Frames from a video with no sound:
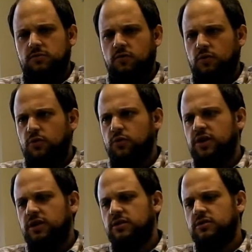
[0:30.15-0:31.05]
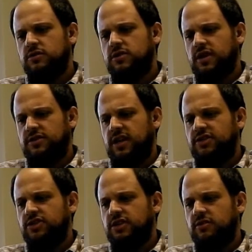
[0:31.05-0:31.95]
for 3 years as an
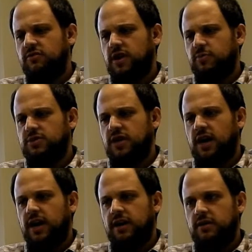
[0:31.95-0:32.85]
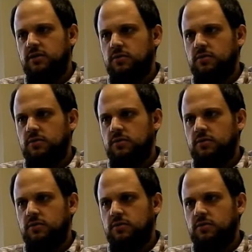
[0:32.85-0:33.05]
engineer for MCI.